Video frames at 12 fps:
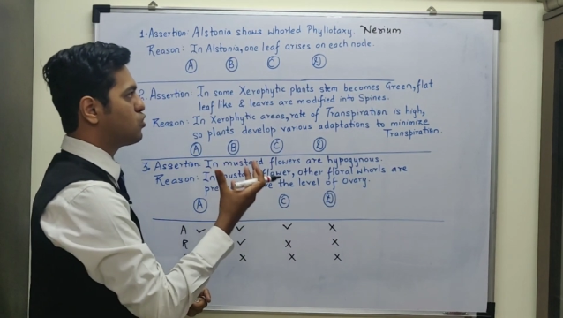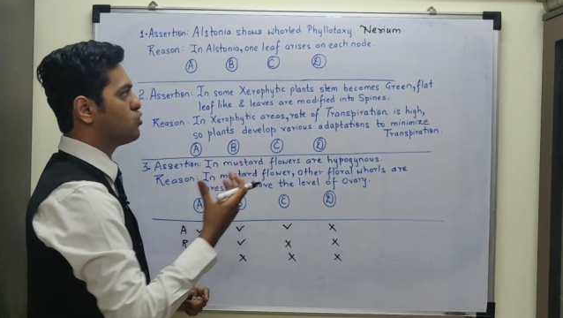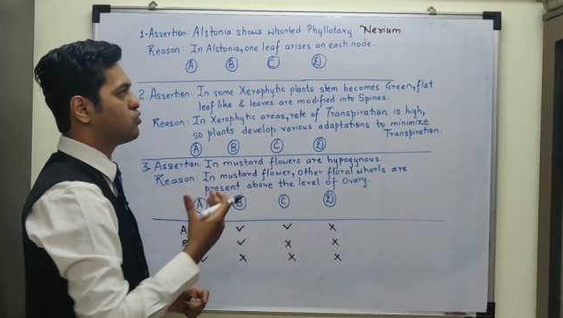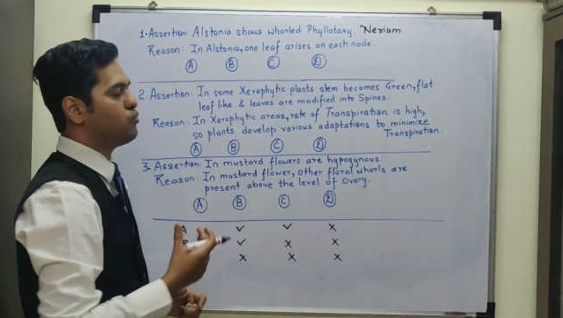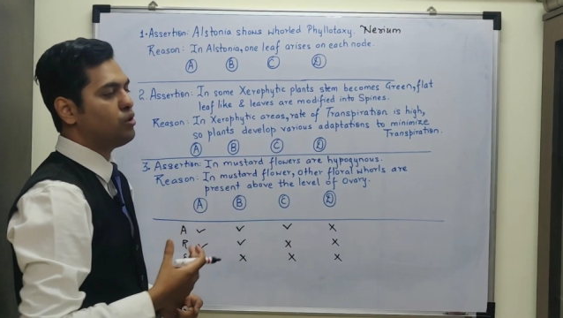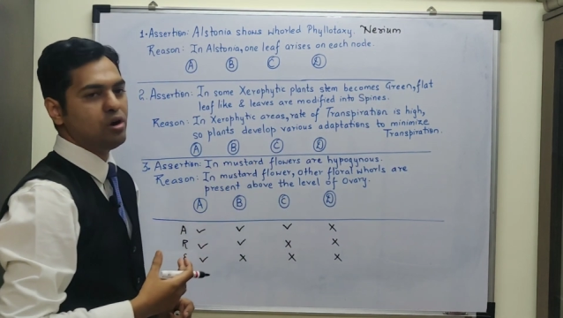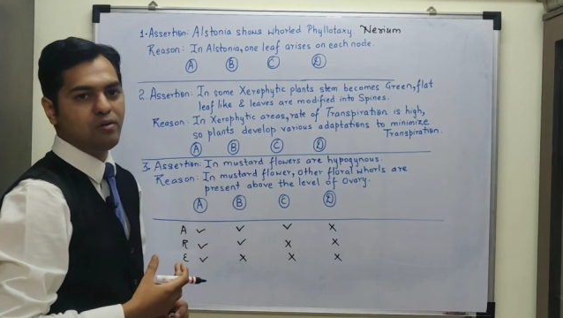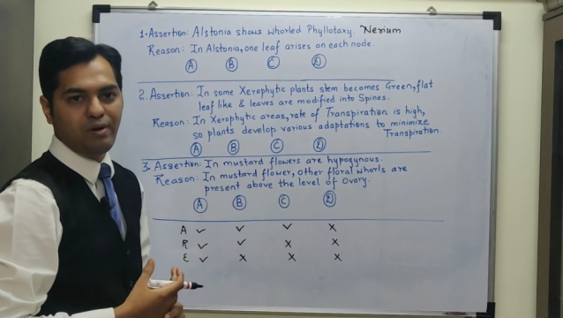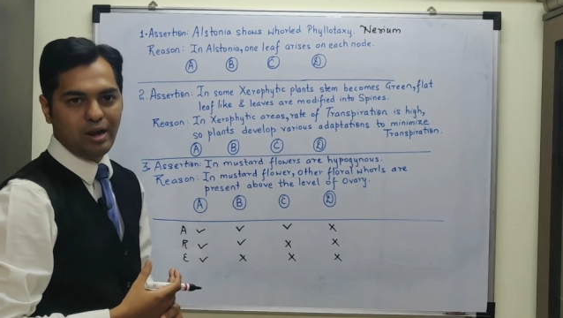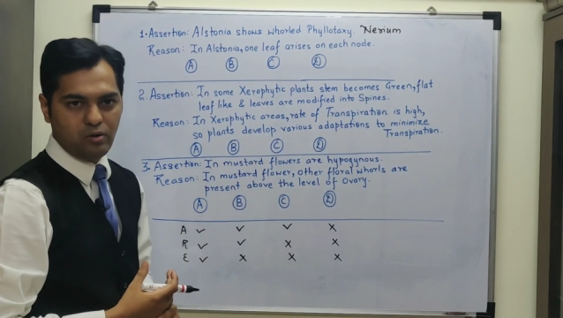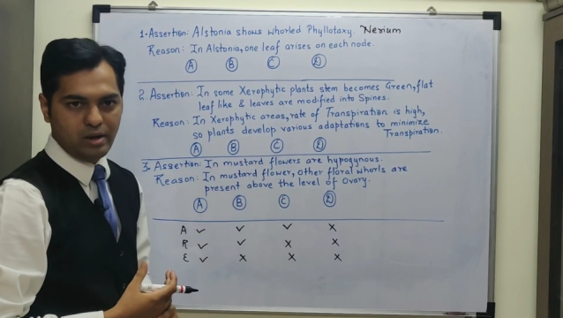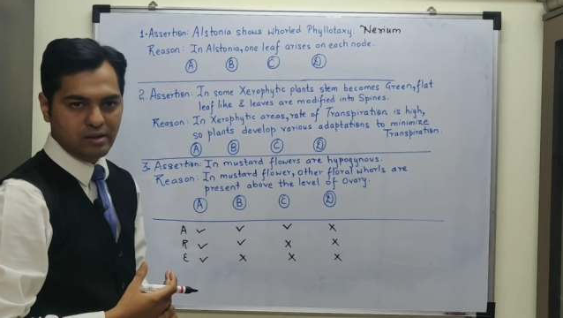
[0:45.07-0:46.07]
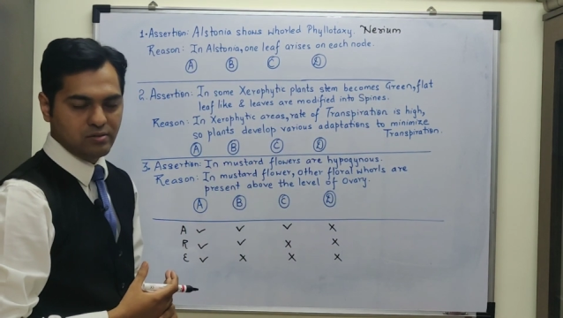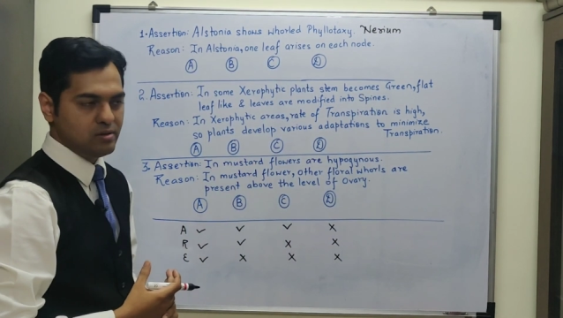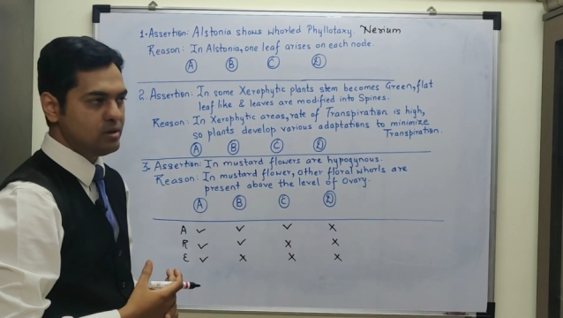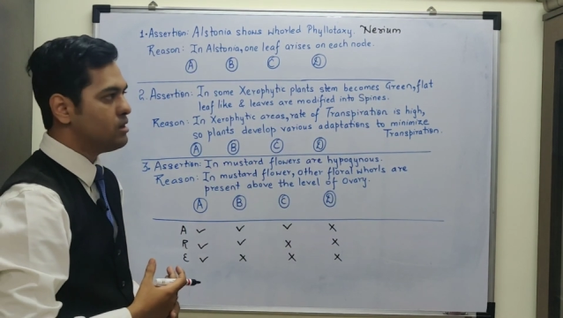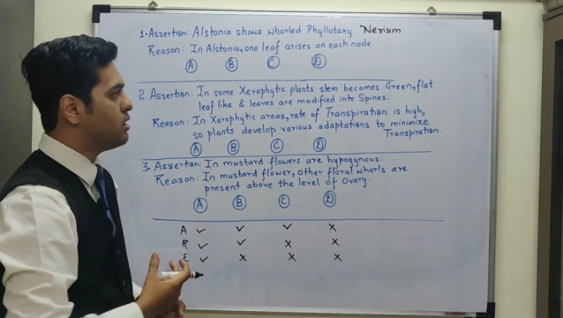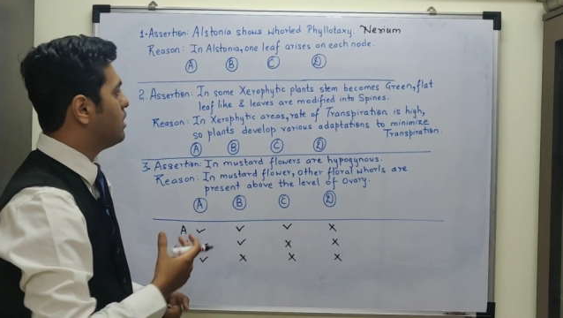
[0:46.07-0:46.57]
shows world
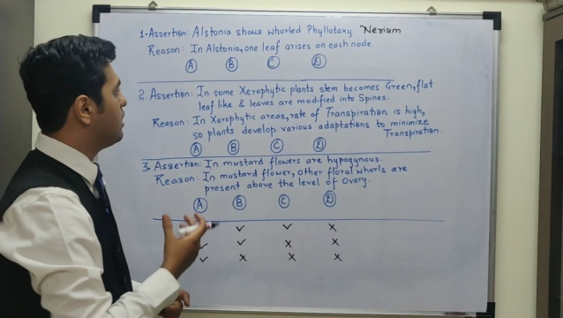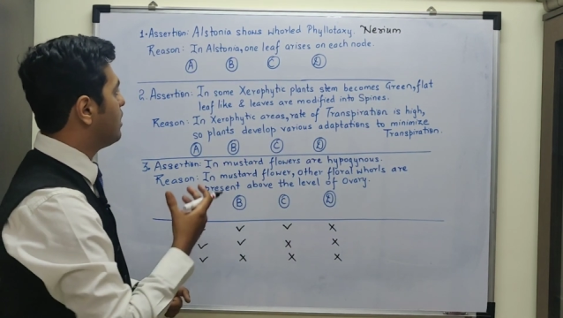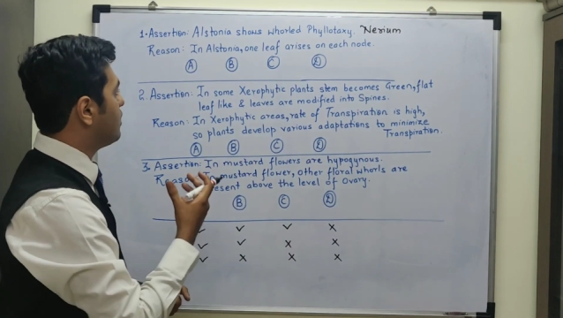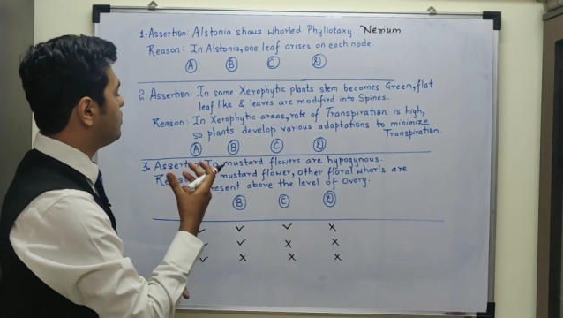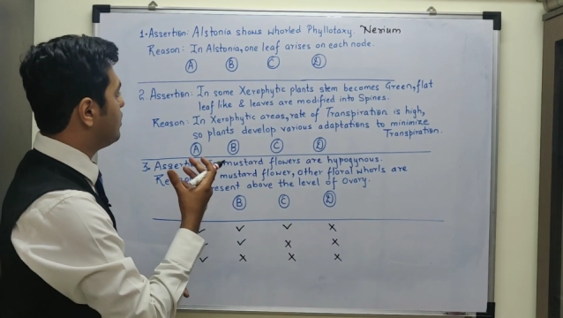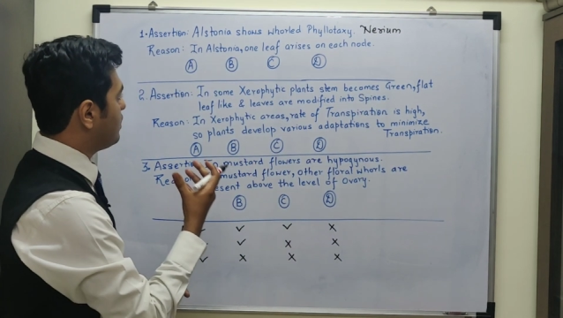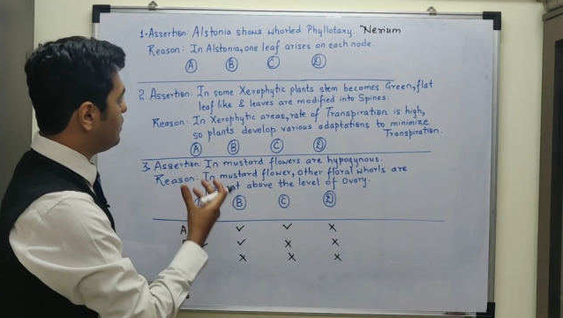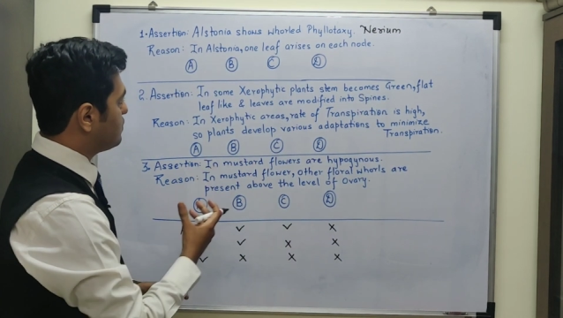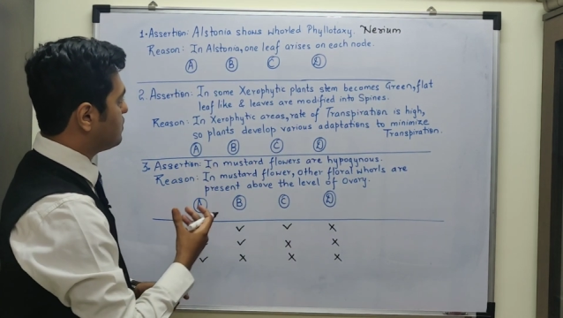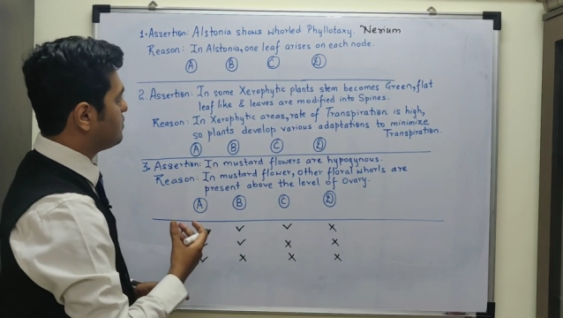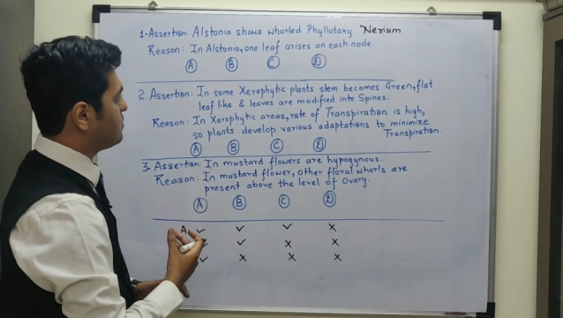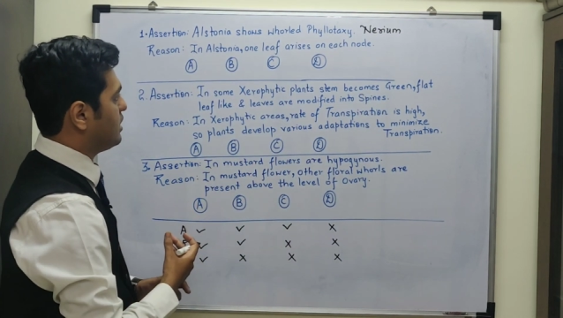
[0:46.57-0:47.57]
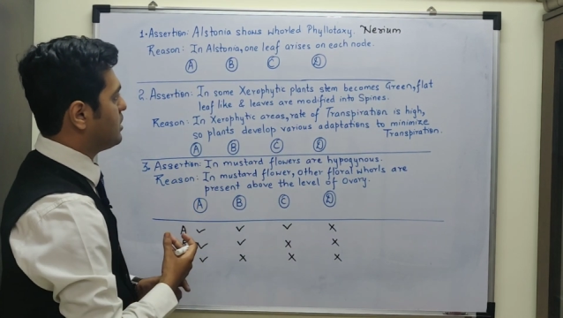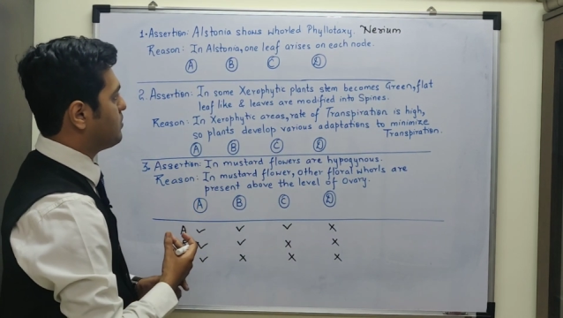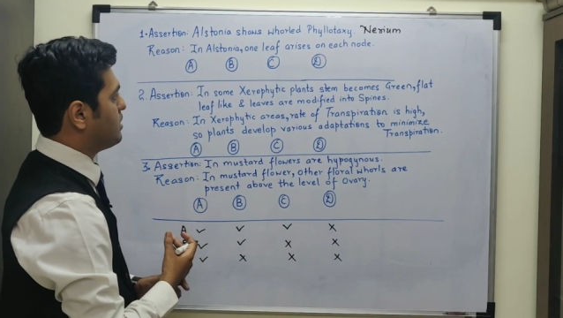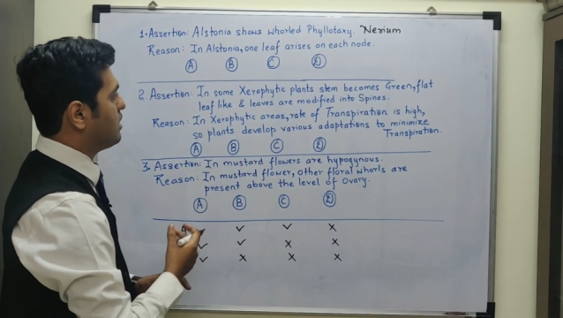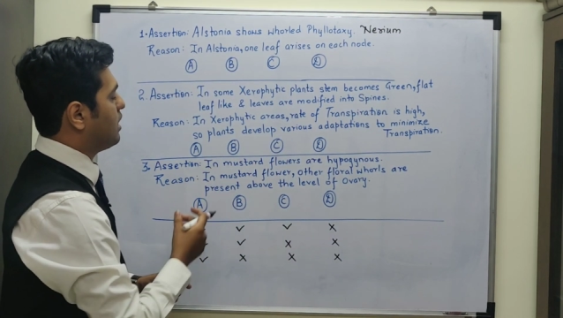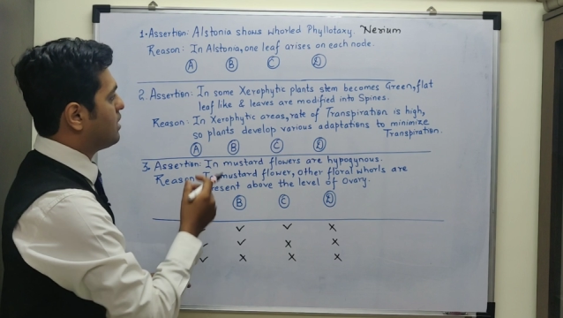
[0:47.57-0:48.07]
phyllotaxy. The reason
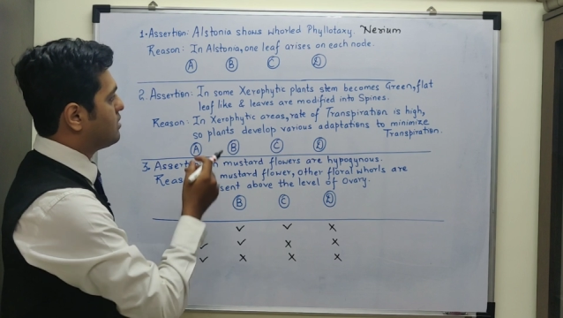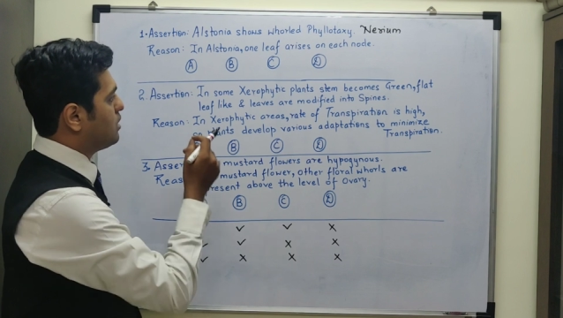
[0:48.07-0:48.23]
statement